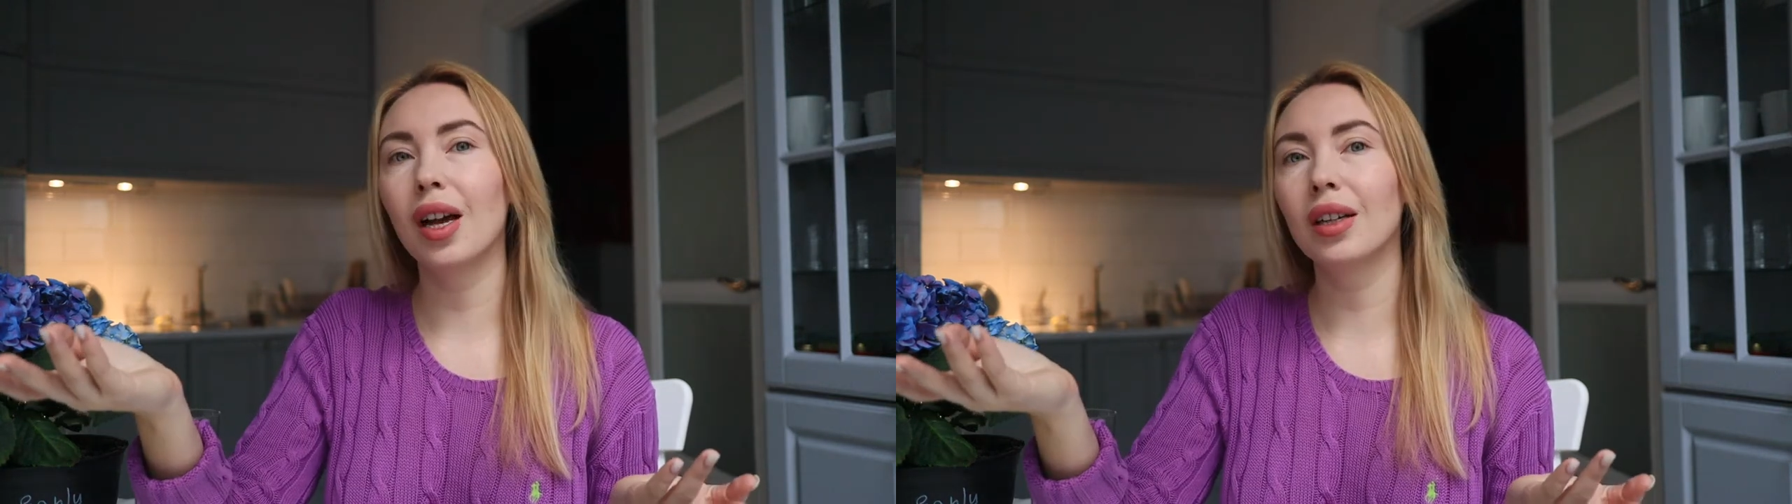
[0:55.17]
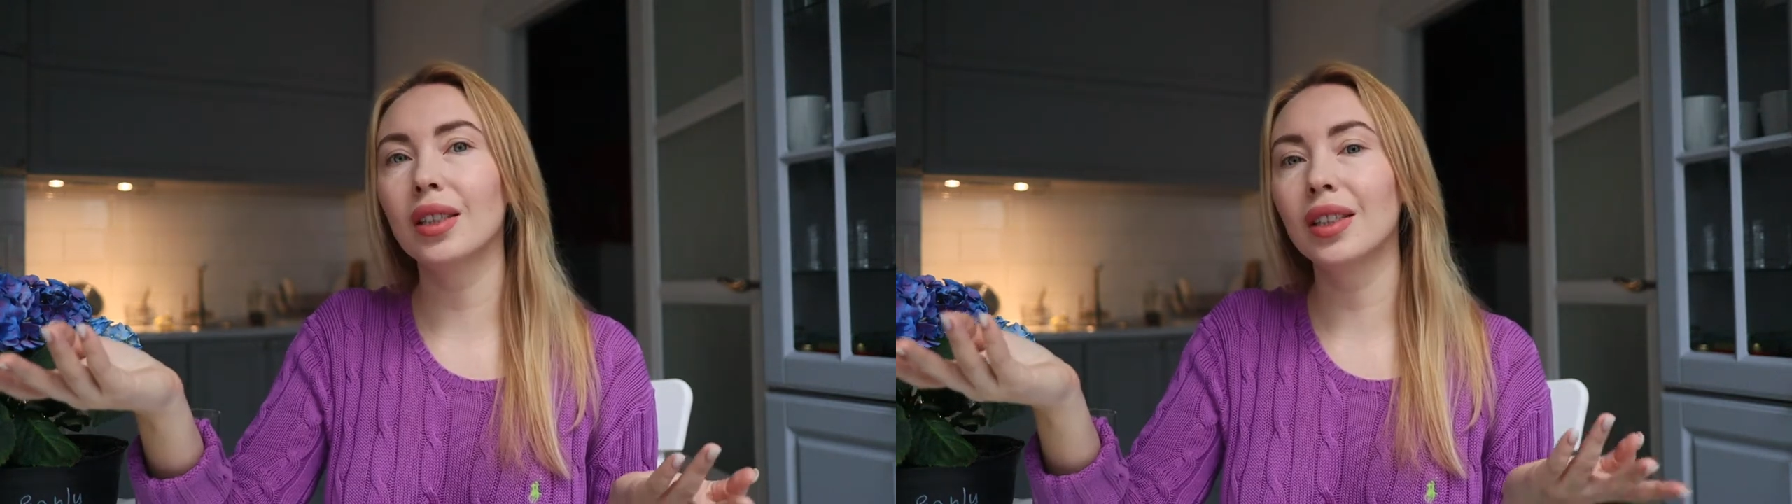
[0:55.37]

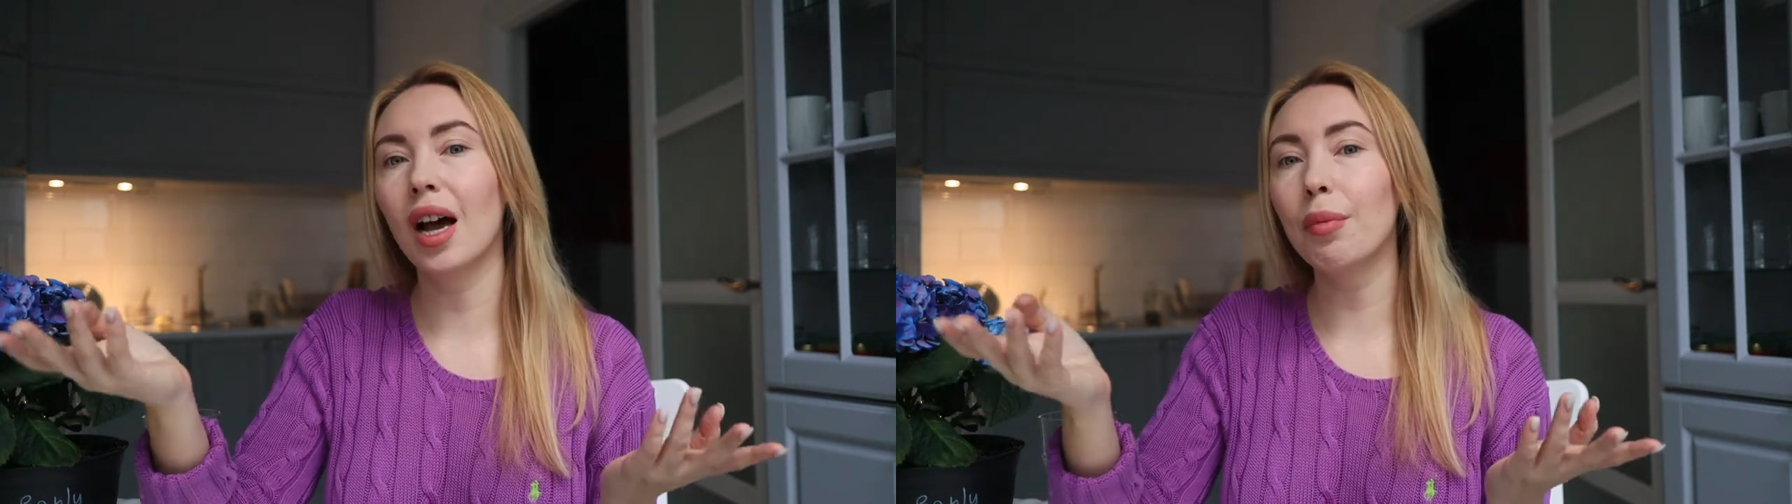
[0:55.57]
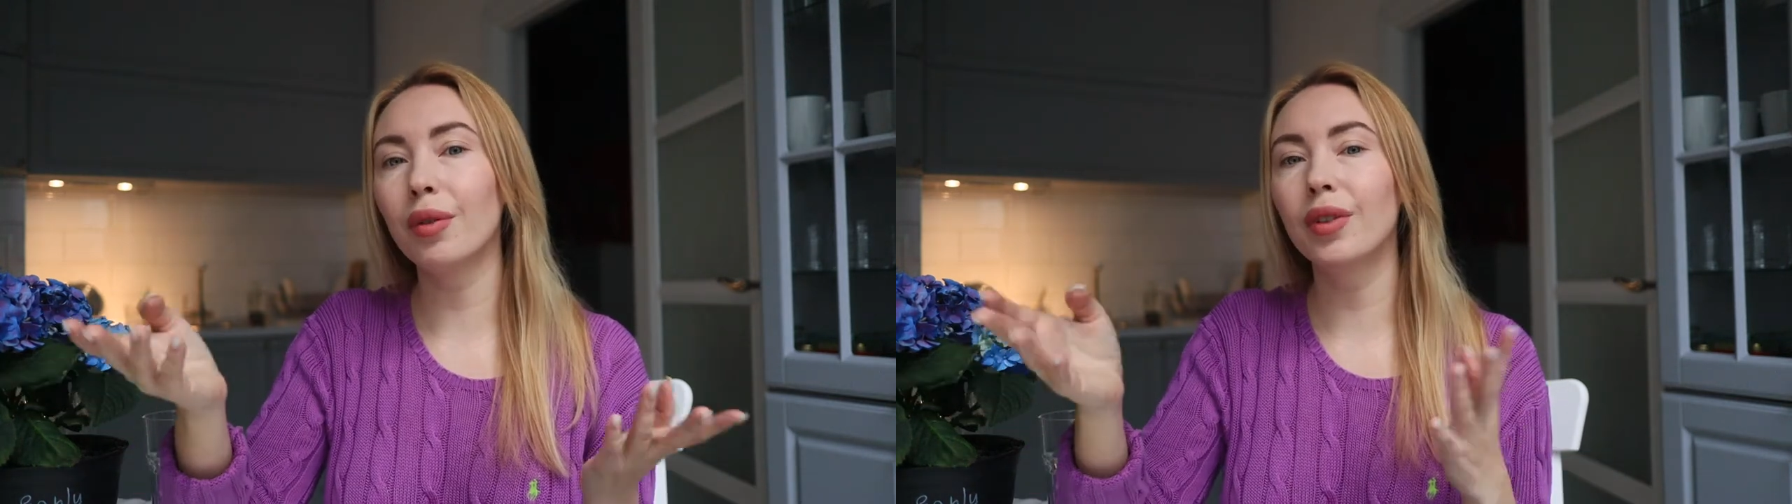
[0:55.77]
uh,
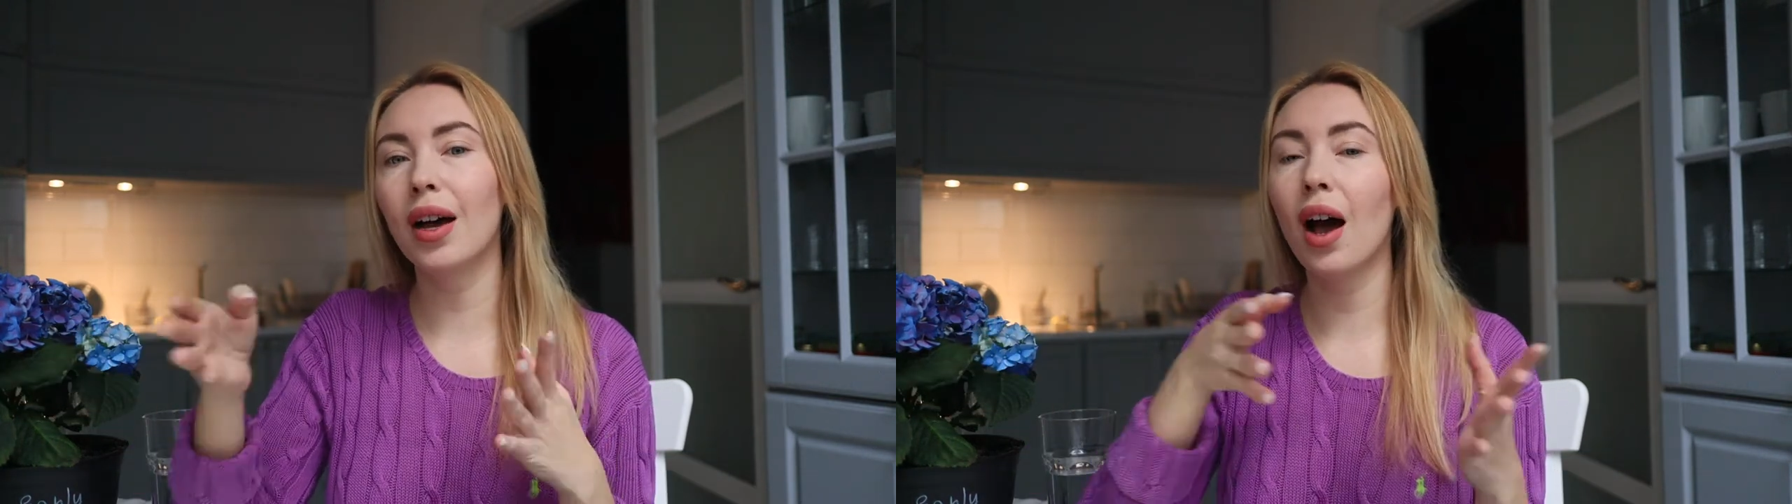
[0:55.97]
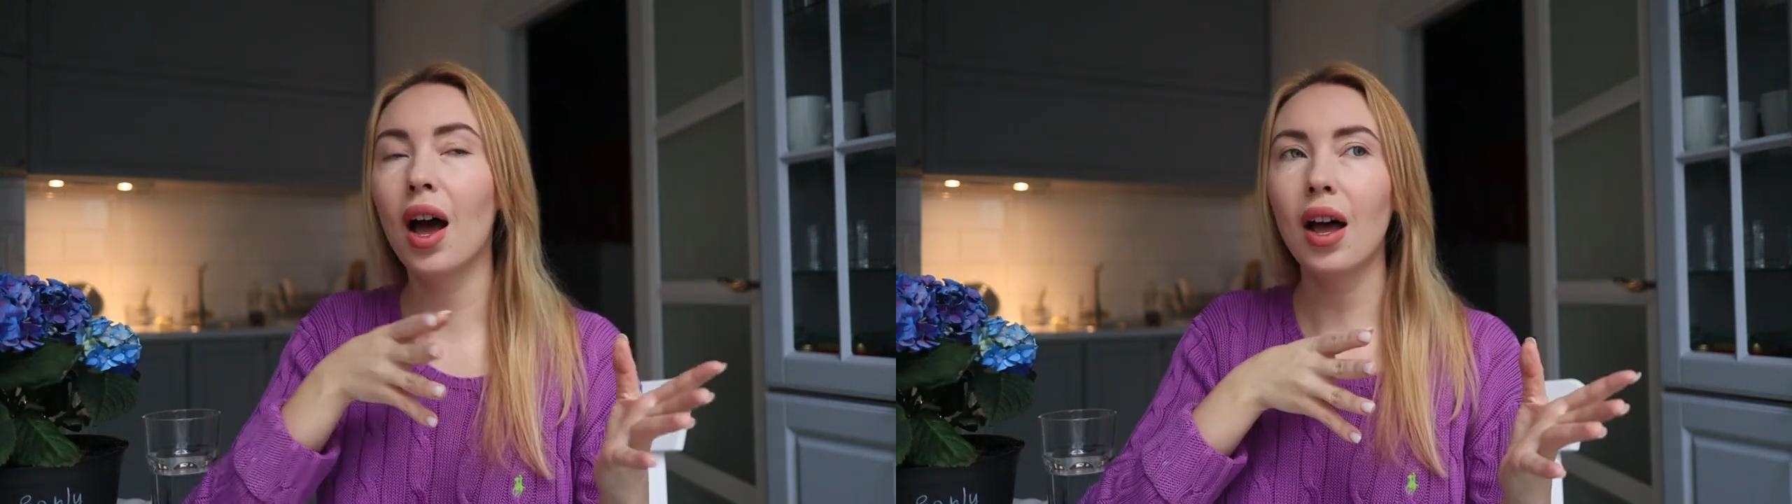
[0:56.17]
some of the